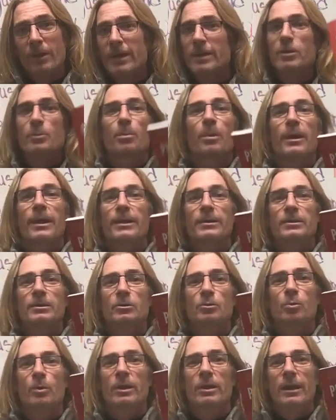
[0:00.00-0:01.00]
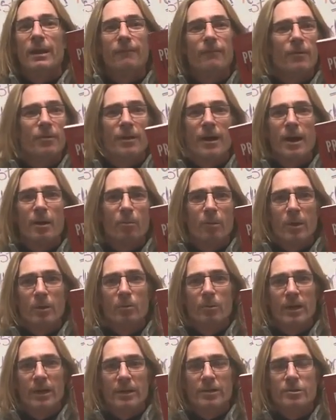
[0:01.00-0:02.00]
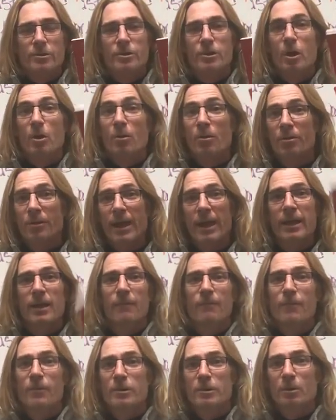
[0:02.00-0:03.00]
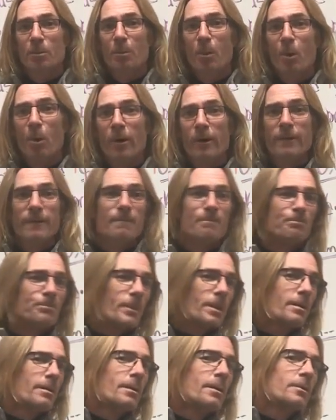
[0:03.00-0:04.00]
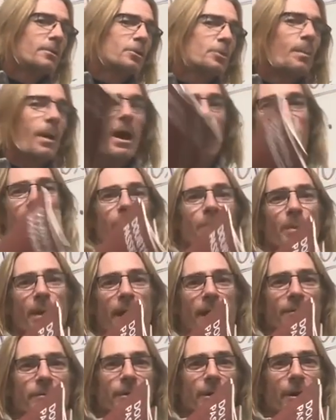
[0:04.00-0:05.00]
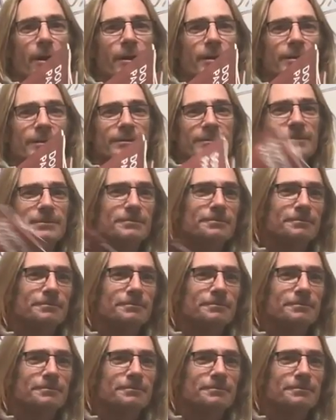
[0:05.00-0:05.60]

reached places we never thought we'd reach. So thank you for your support. Smile and pass it on.